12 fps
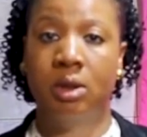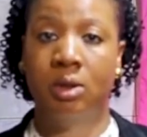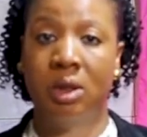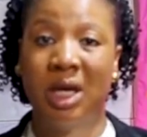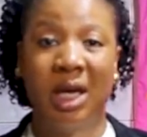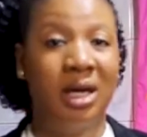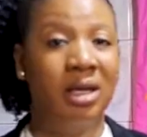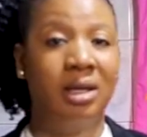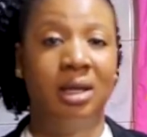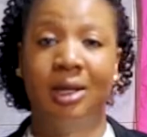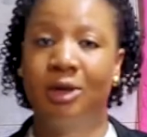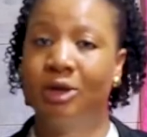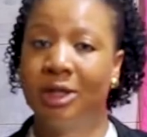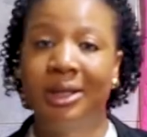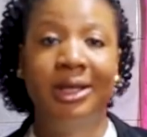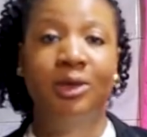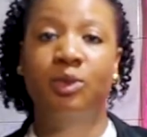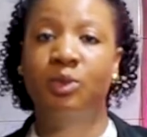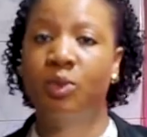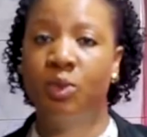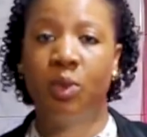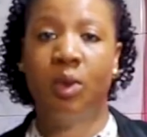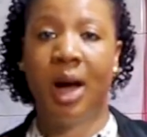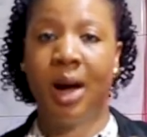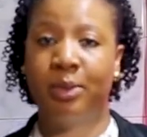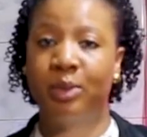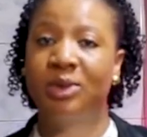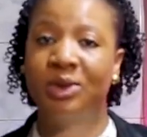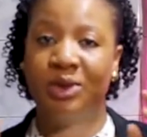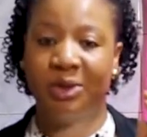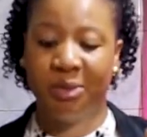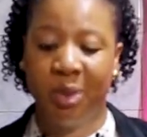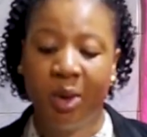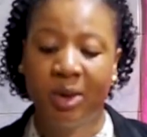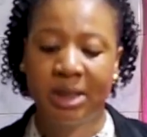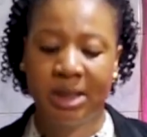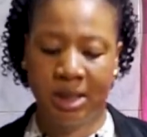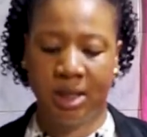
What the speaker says: Okay, nothing will happen to your pot.